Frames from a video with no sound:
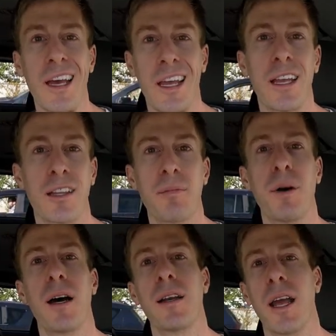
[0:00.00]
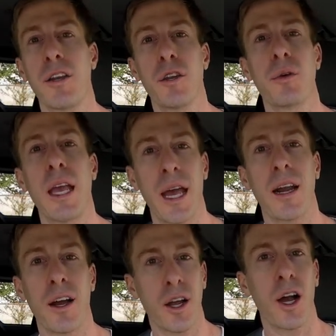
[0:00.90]
hit the button, and you get
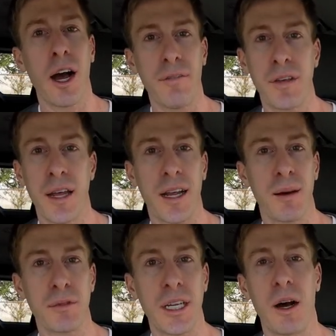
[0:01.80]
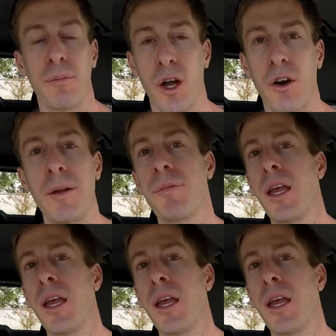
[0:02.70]
coffee that comes out, all right?